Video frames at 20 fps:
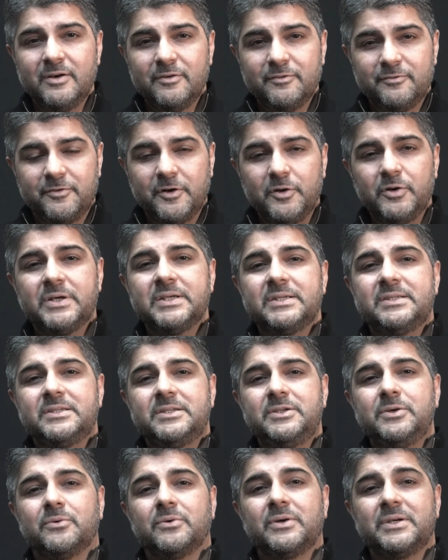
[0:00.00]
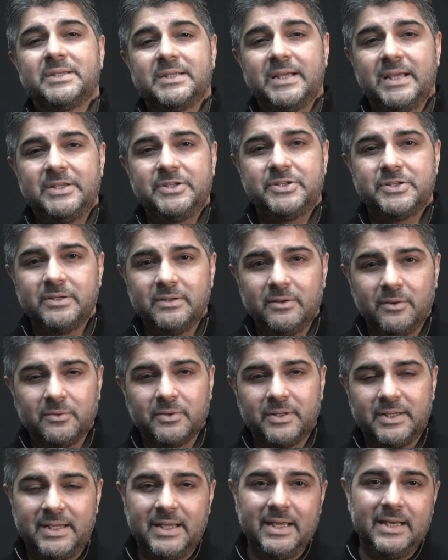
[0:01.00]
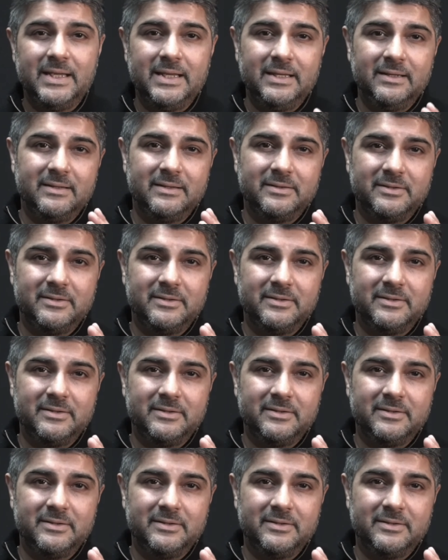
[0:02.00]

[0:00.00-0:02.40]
Focus your attention on getting